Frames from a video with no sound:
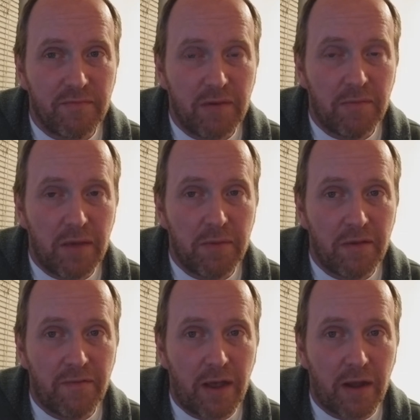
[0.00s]
It may be a
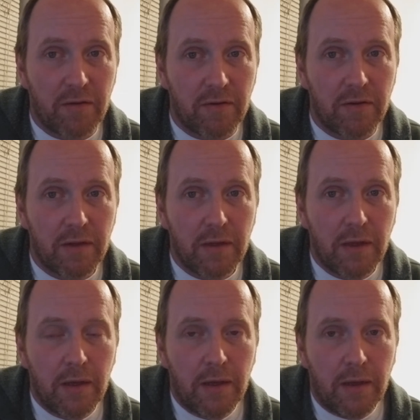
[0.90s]
factor.
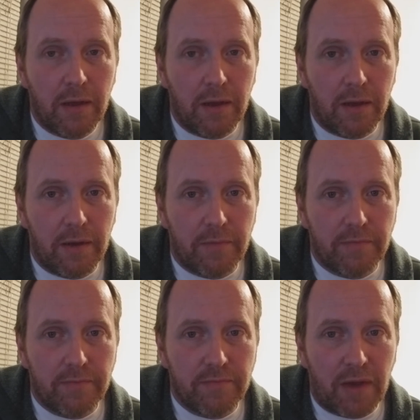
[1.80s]
Um,
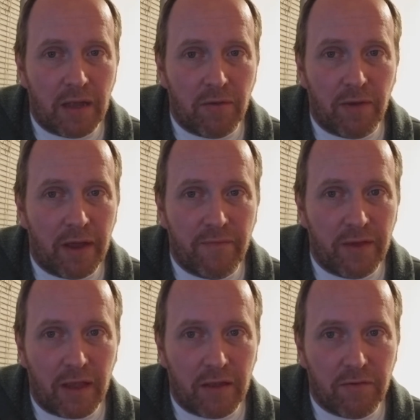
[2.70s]
I don't have
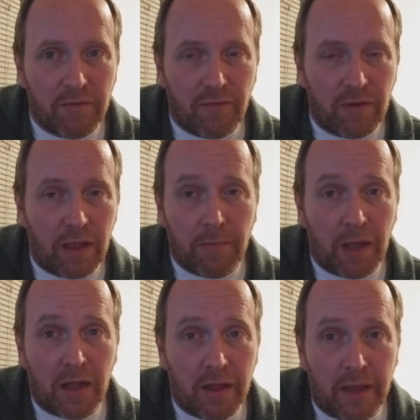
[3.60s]
the answers for it, and I'm
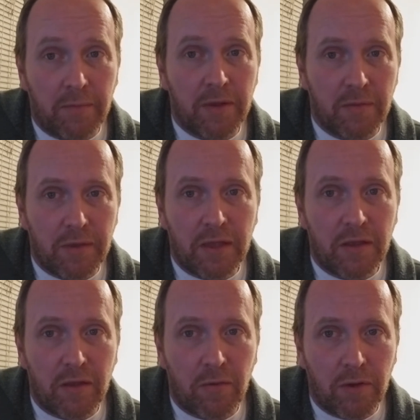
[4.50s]
not claiming to be the
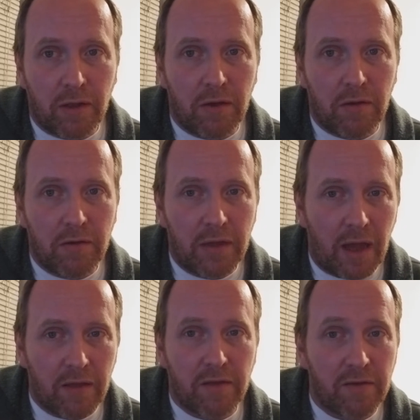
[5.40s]
know-it-all.
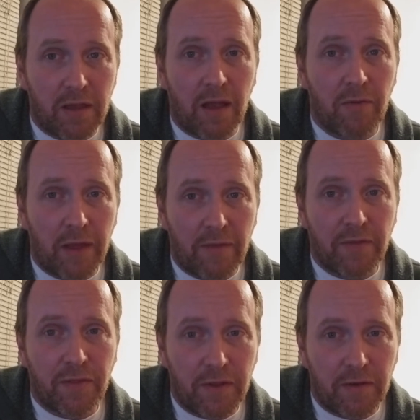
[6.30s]
As I said, I only have a
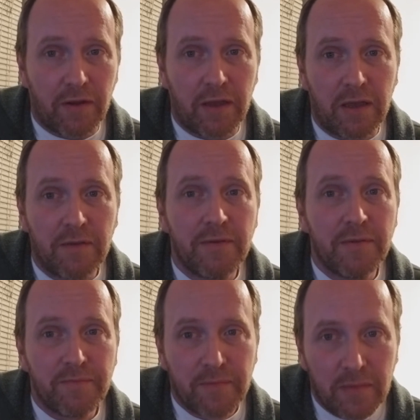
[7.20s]
theory
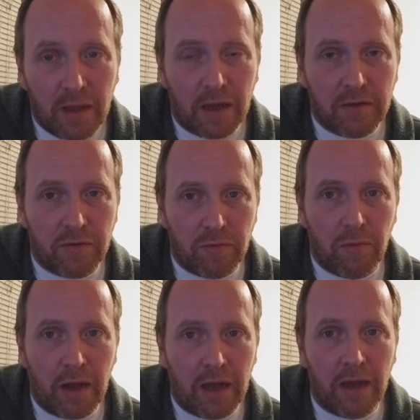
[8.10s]
as to
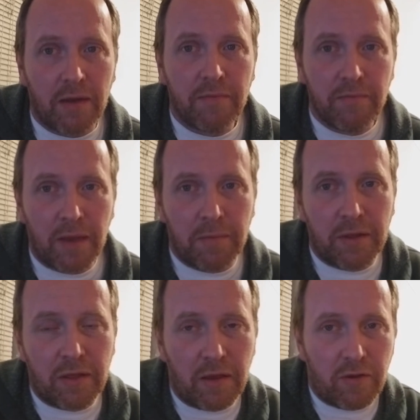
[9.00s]
why maybe
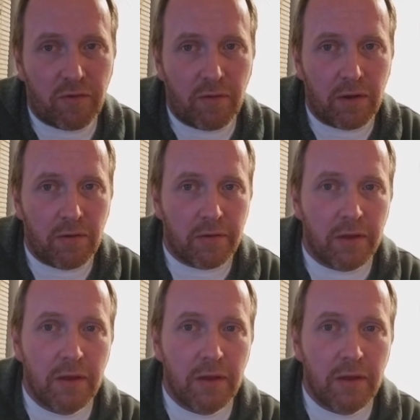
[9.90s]
they struggled